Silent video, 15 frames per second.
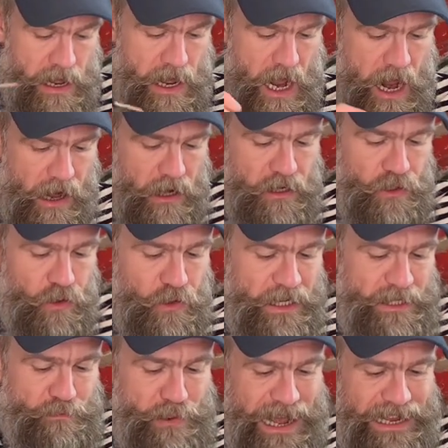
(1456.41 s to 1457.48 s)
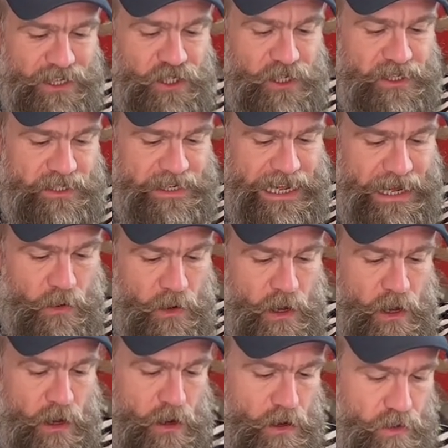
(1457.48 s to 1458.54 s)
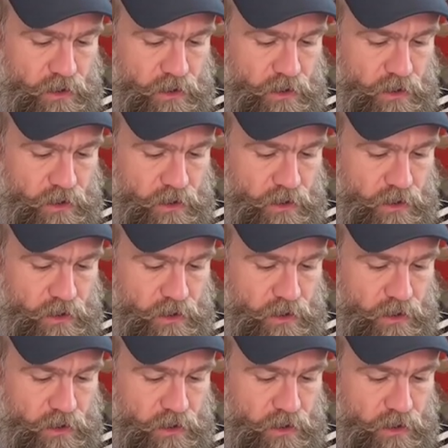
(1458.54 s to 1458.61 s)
I'm gonna do these patches now on